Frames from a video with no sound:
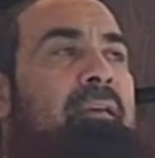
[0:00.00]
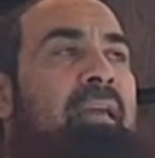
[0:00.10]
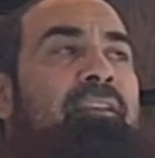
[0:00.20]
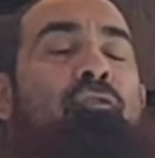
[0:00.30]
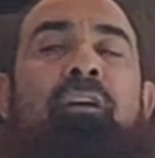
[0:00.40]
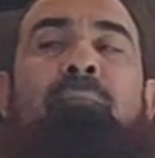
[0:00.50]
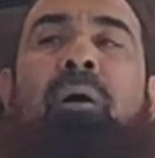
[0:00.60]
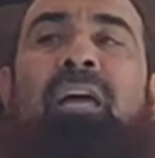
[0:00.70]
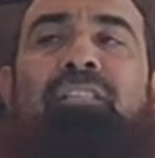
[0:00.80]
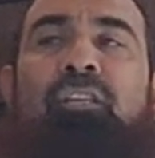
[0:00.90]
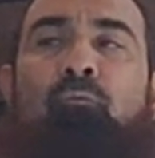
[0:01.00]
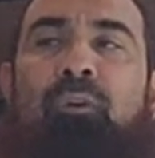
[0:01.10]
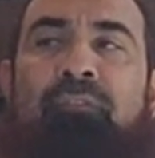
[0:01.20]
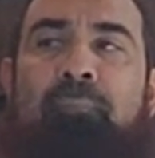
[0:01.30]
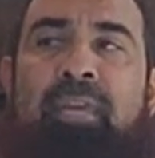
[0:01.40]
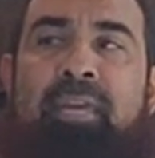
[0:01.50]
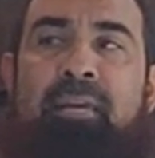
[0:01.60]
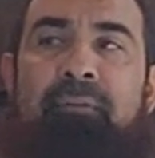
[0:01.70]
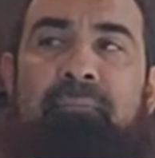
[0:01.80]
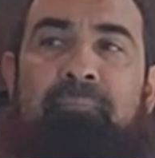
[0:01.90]
can you imagine with me
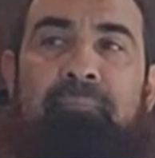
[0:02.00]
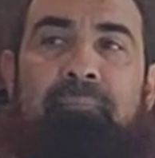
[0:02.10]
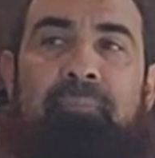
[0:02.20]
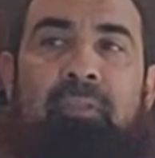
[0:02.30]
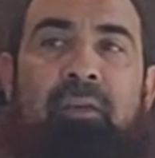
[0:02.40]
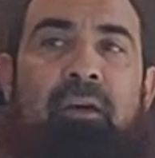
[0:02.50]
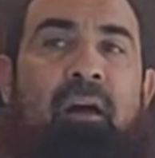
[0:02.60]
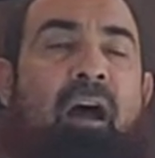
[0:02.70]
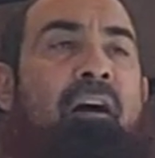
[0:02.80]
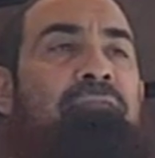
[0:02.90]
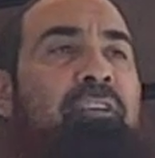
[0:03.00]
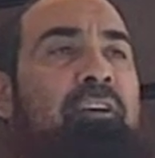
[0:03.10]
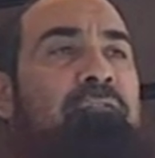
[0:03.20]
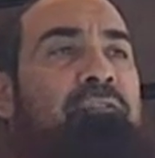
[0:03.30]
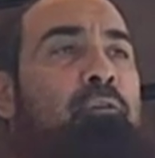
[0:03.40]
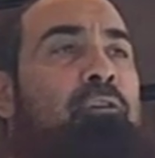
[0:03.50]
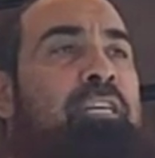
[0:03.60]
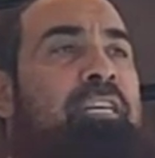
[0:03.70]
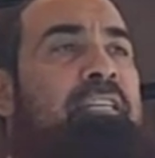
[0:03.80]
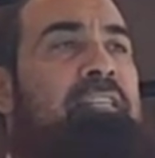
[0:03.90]
after a few
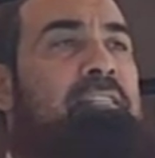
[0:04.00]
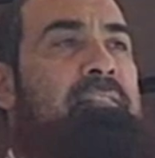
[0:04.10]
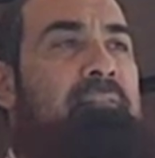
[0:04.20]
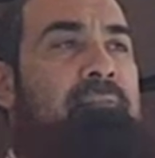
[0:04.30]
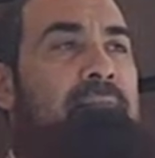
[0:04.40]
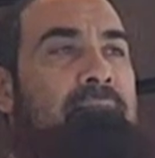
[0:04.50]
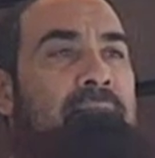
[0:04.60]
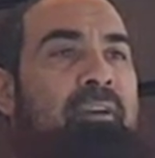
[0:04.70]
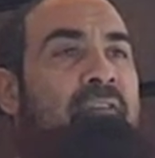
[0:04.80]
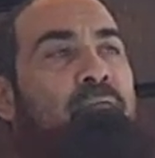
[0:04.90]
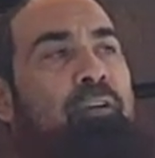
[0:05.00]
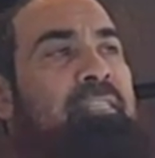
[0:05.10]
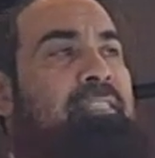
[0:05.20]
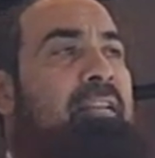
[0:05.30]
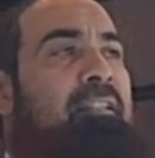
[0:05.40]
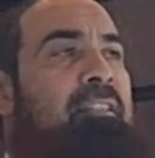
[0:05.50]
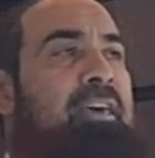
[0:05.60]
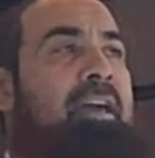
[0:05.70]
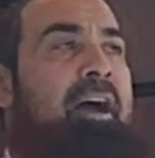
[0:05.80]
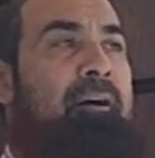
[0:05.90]
years, if we're still
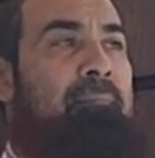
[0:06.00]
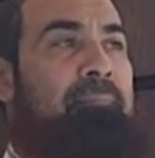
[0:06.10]
there,